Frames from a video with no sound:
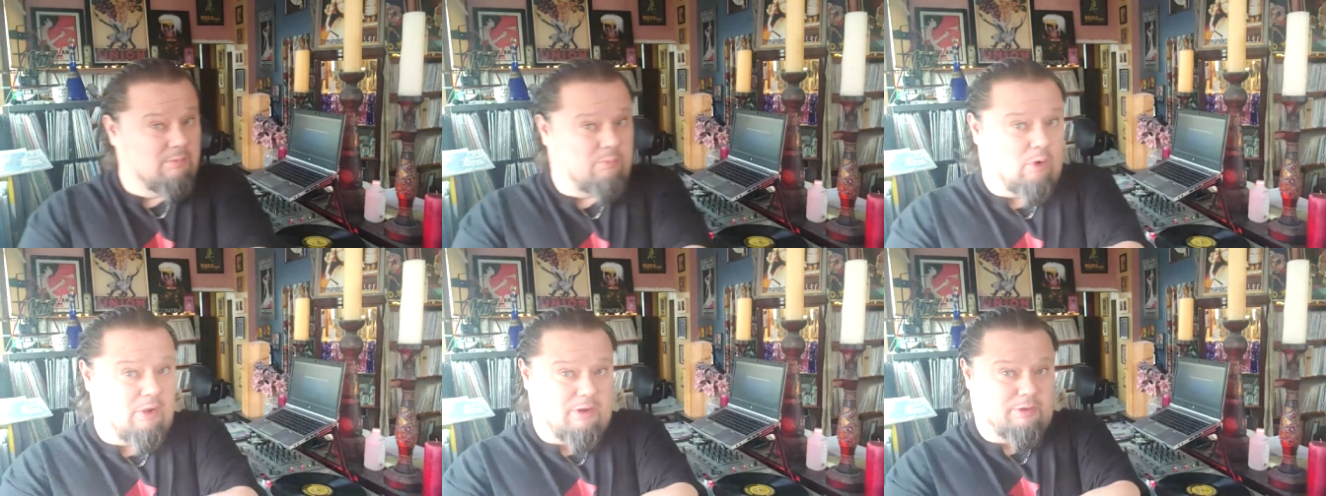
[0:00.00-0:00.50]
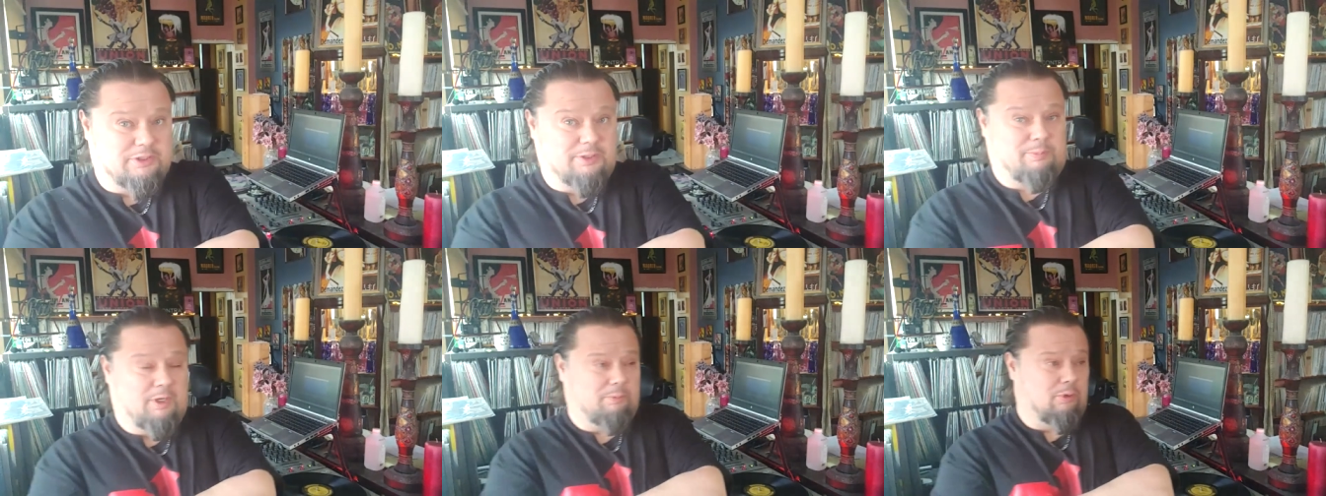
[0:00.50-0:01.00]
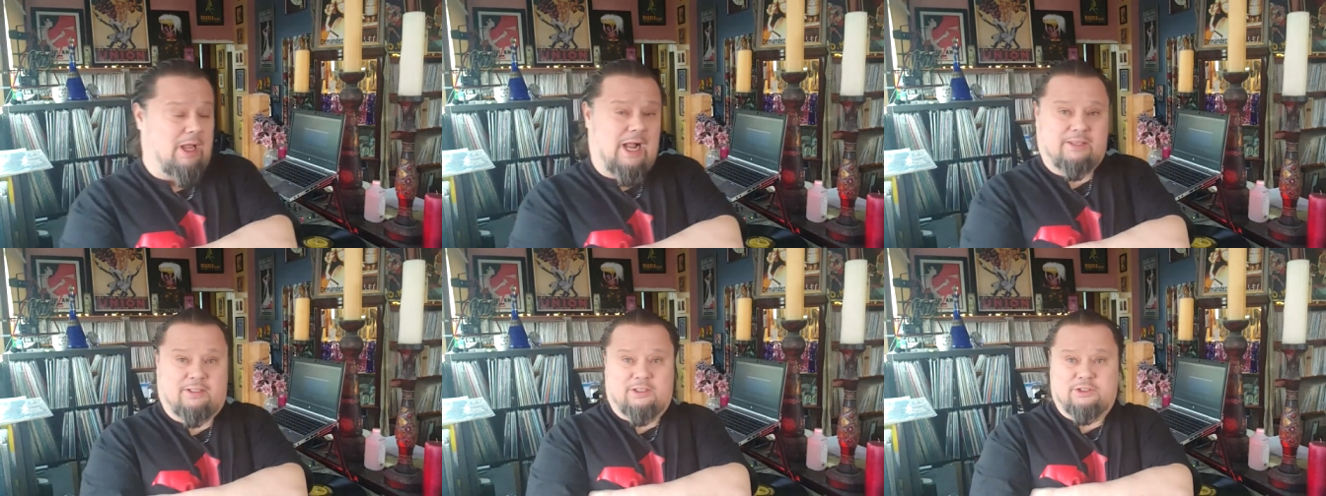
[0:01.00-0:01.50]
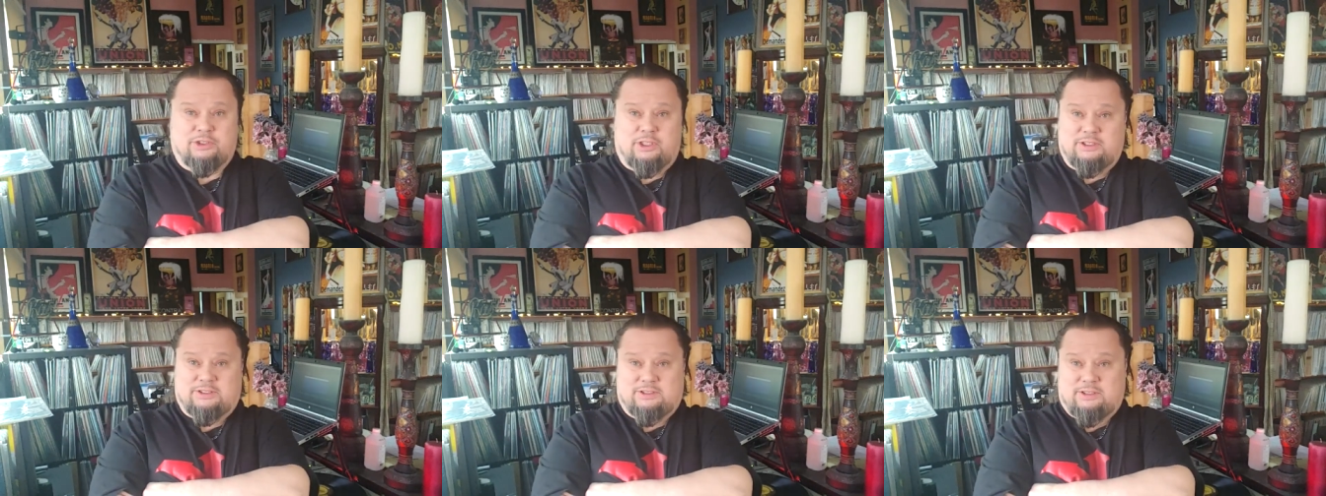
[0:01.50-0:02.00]
boy, there are some people acting
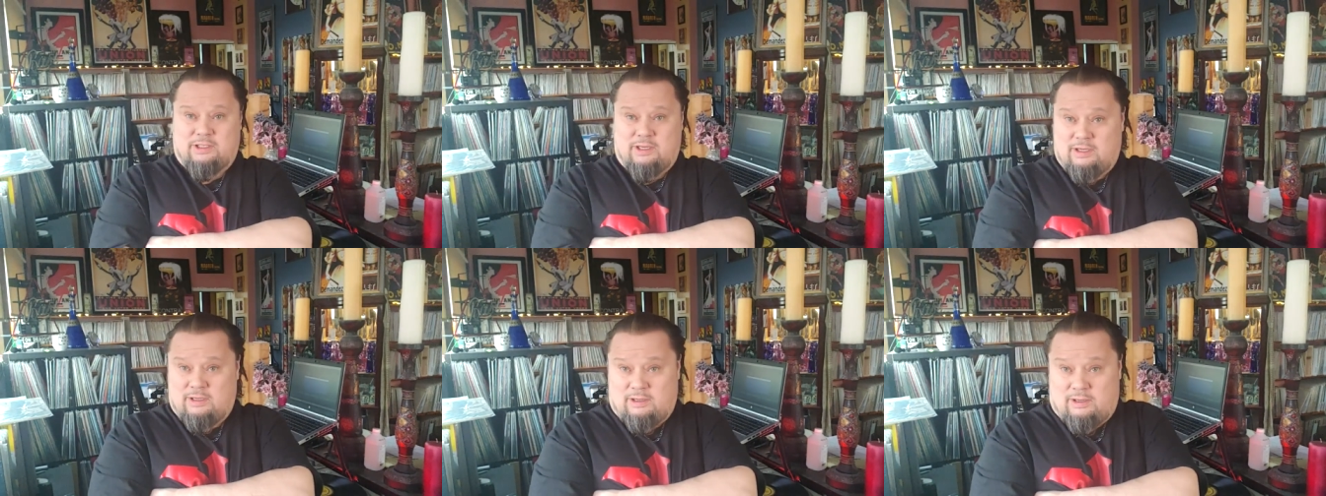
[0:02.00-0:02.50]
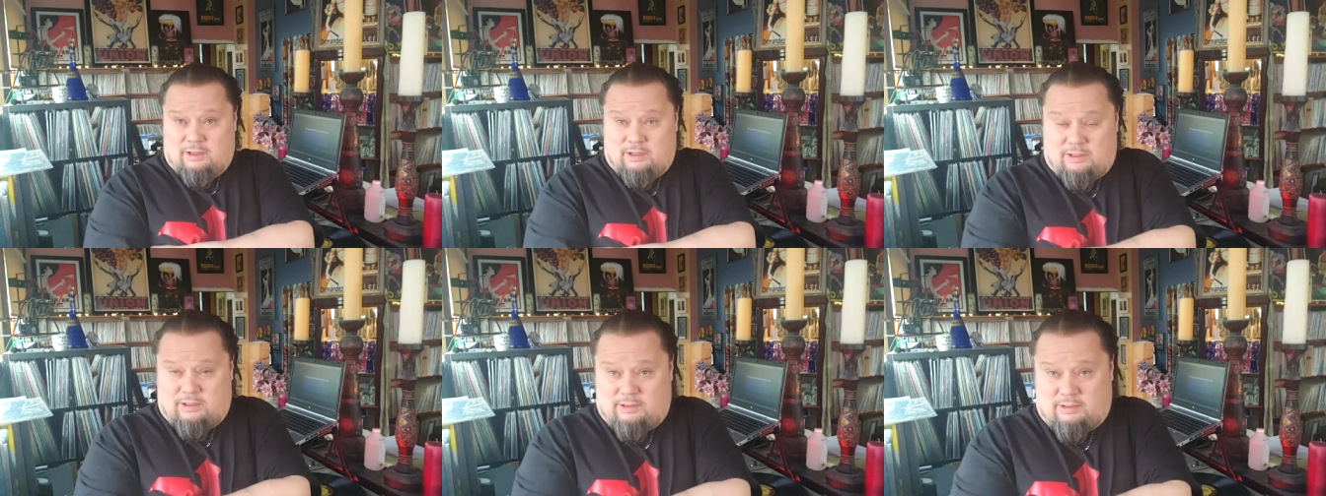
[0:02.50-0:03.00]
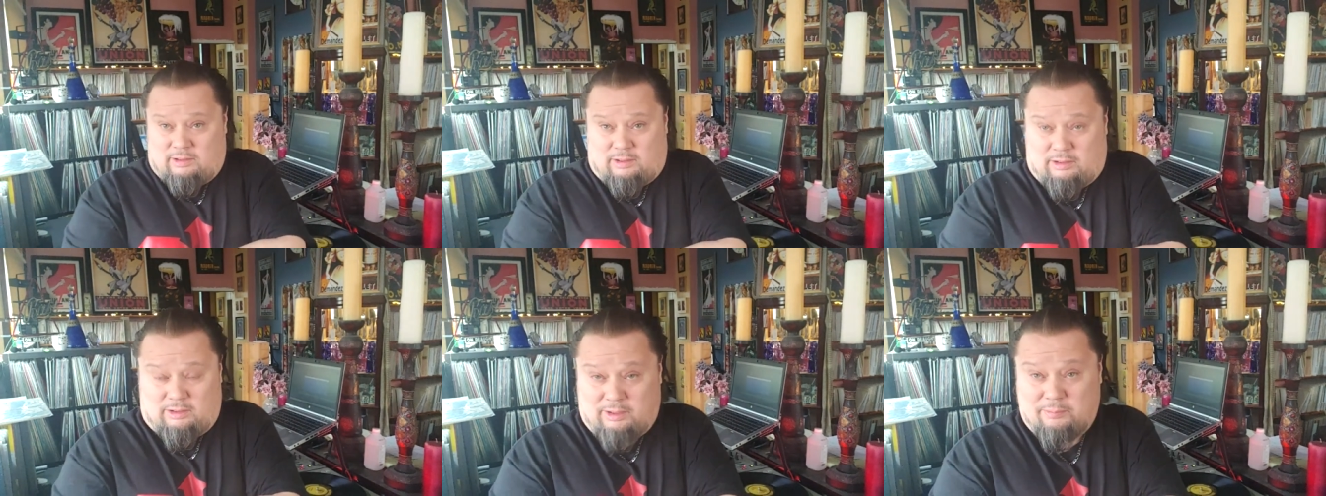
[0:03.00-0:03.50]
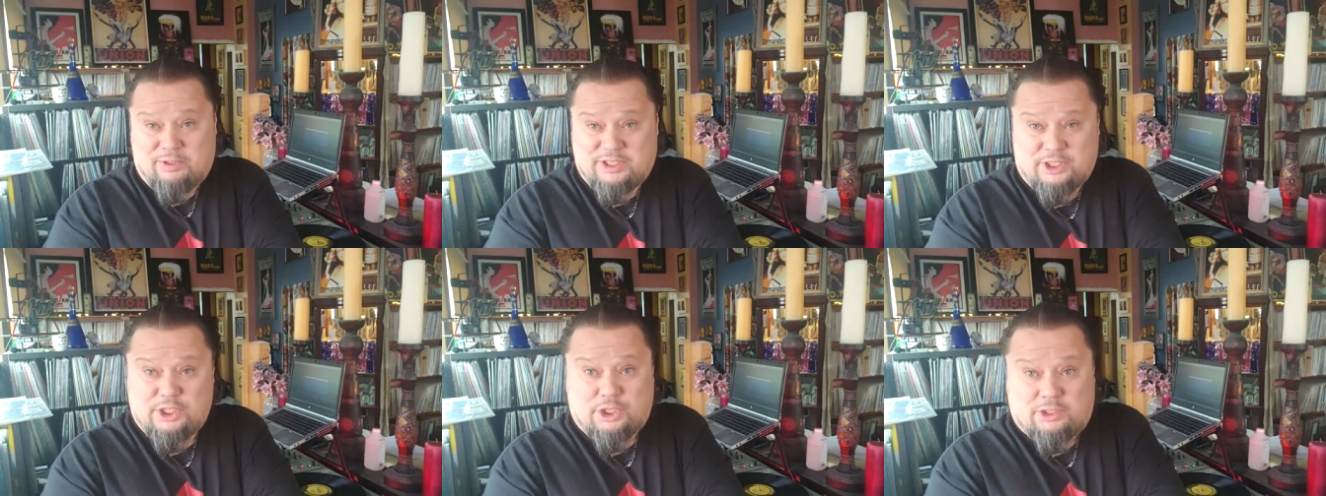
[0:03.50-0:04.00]
just uh,
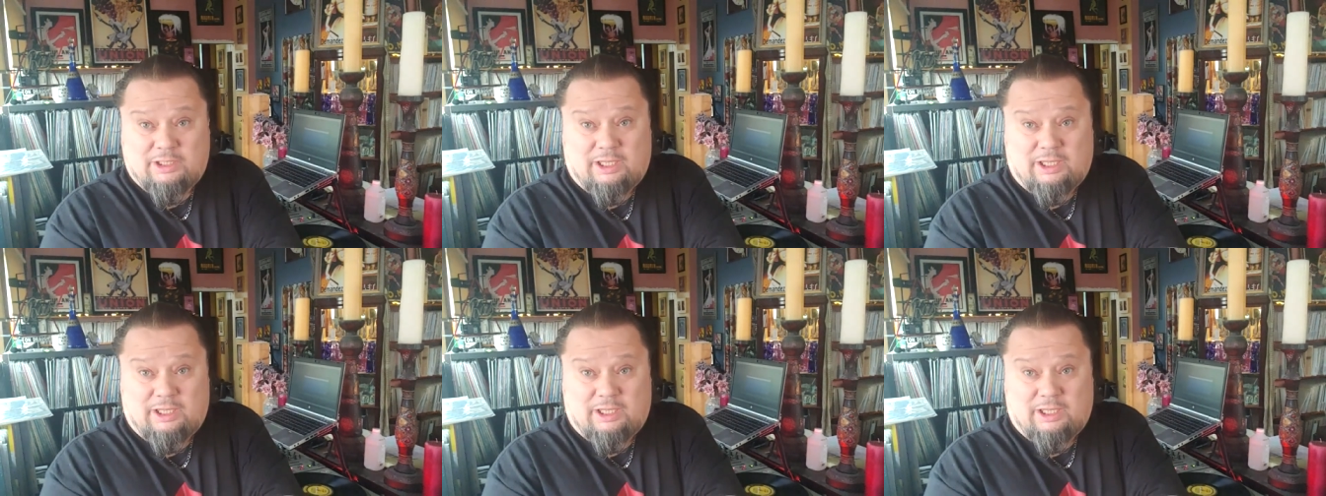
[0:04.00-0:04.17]
imposition.